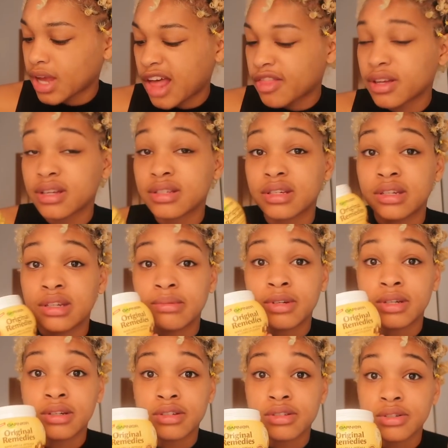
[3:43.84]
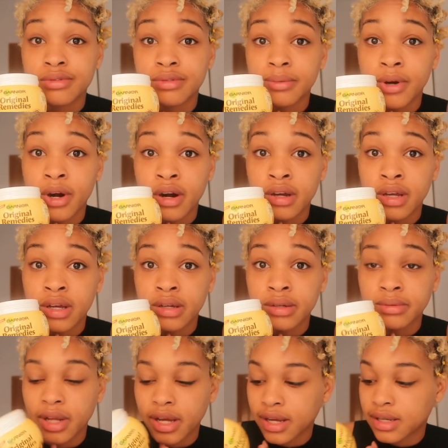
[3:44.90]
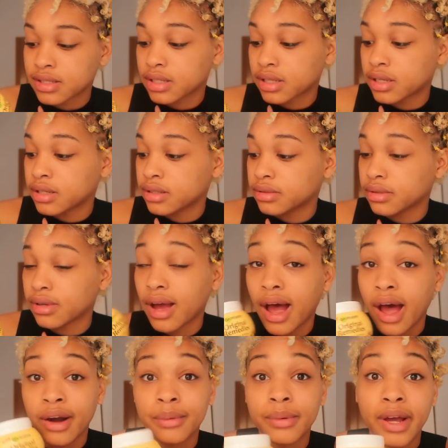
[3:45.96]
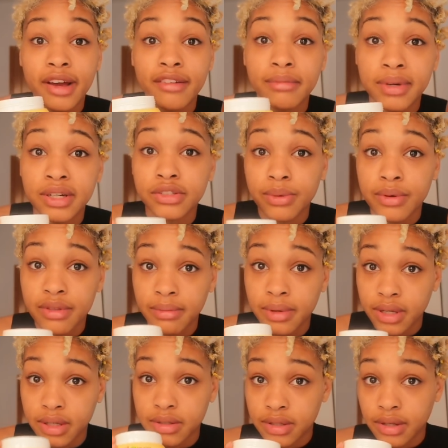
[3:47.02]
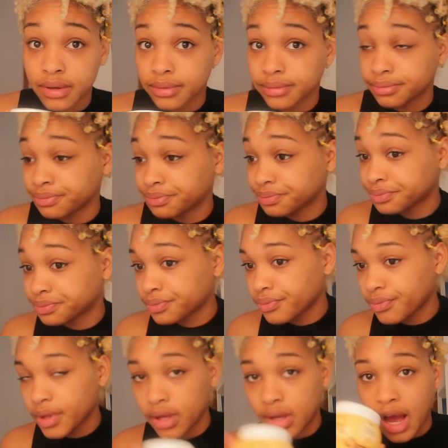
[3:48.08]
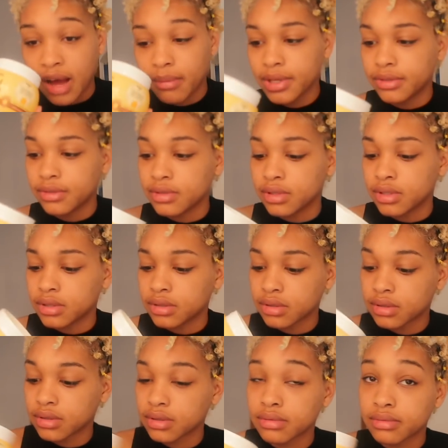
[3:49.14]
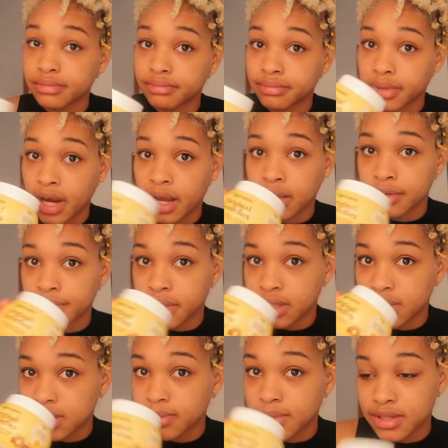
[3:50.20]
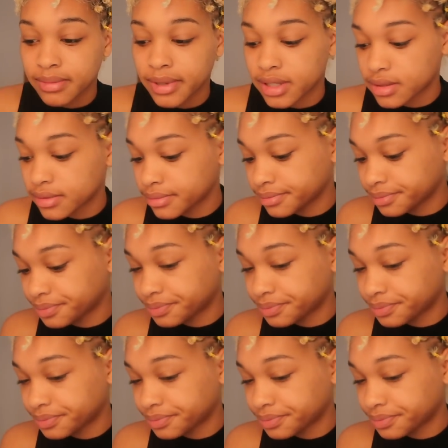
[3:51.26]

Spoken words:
I think it's a deep conditioner from Garnier. Like I said, I don't have much with me, so I've been using this and I love it and it smells amazing.